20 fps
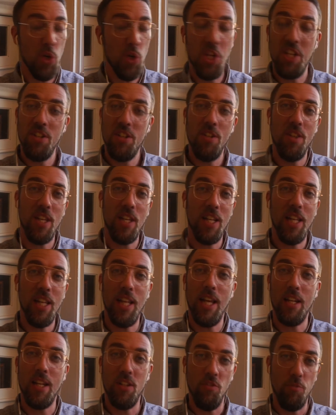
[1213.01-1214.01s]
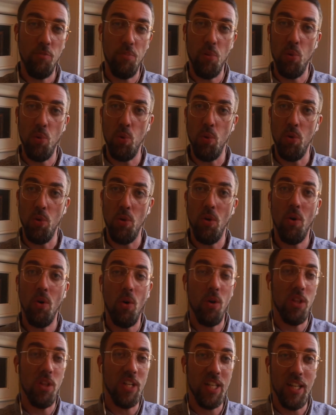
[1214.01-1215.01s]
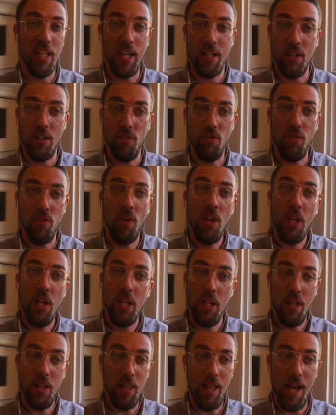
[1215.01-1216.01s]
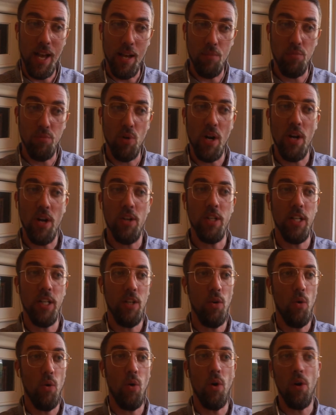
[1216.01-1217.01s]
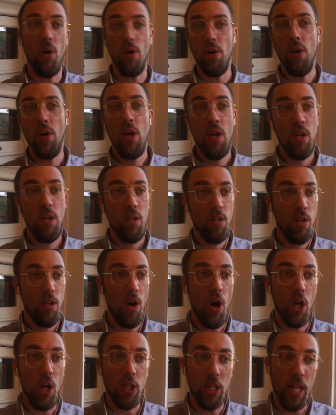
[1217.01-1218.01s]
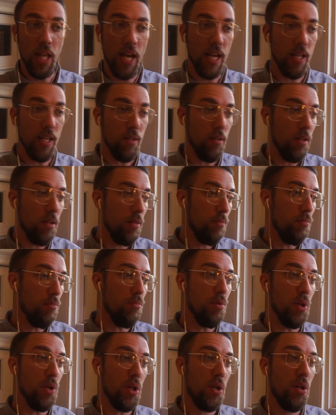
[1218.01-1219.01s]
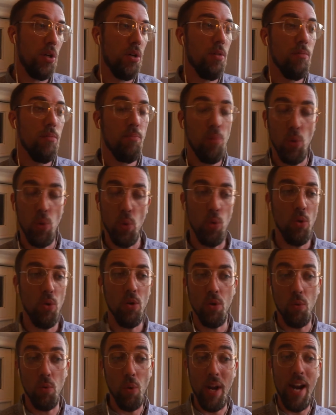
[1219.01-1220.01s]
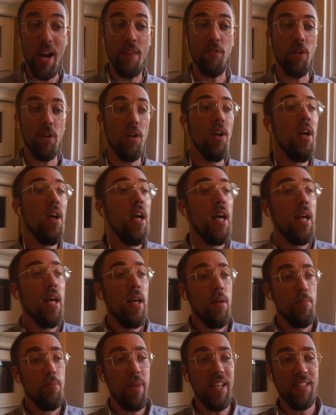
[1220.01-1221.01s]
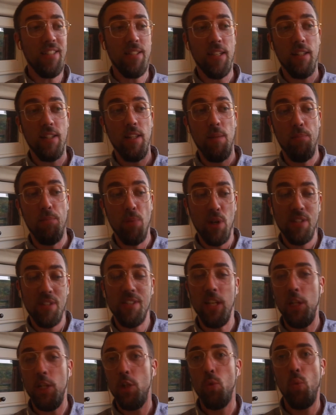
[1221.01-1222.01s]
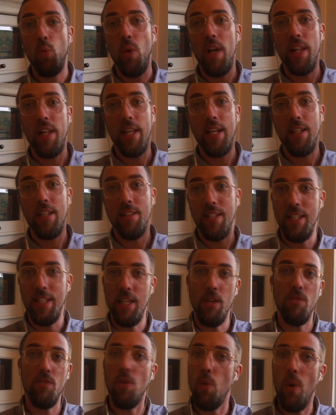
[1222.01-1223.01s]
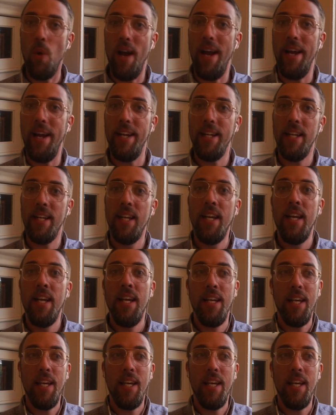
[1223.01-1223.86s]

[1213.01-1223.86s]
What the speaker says: put into the collective pool or the collective library or online book pool or whatever. Basically, books that you're willing to give away.